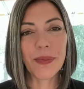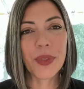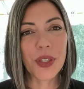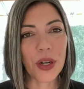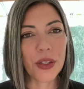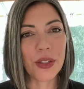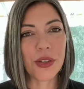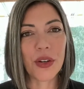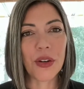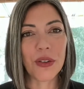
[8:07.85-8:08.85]
started the
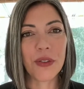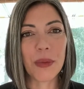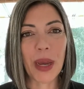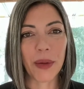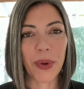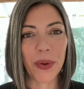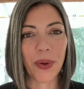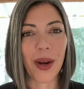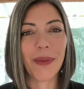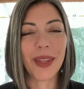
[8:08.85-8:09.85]
neurofeedback
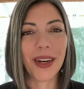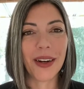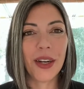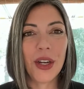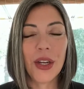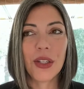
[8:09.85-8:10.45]
program there.